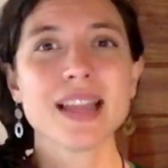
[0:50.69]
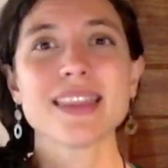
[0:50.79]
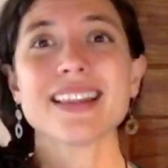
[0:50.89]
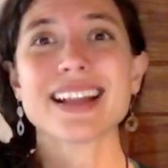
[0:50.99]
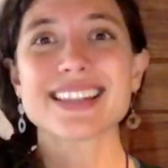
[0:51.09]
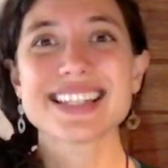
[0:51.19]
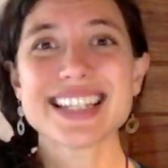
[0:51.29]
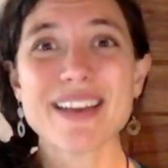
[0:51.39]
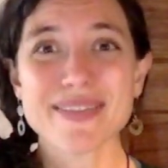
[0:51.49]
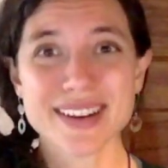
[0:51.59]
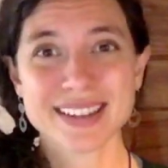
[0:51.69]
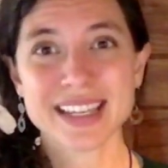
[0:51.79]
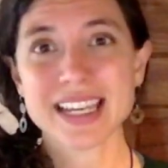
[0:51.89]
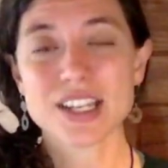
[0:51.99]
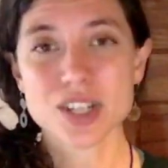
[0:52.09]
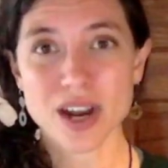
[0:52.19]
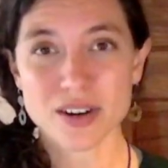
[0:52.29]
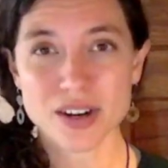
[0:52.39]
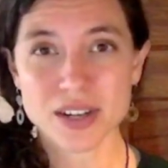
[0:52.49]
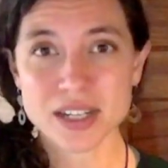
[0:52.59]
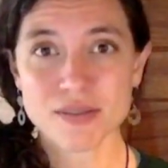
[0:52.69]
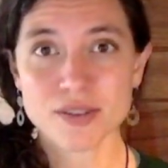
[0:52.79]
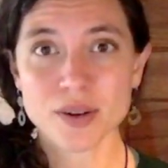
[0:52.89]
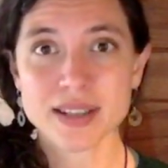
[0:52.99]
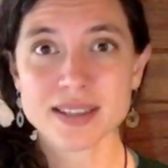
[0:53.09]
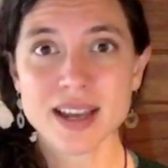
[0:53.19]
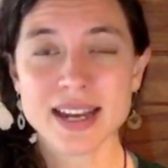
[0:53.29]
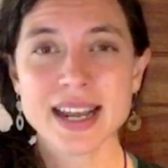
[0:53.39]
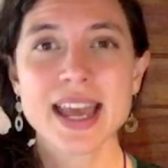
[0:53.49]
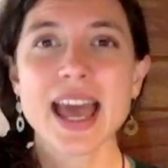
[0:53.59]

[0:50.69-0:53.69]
then that's definitely a chakra you need to focus on.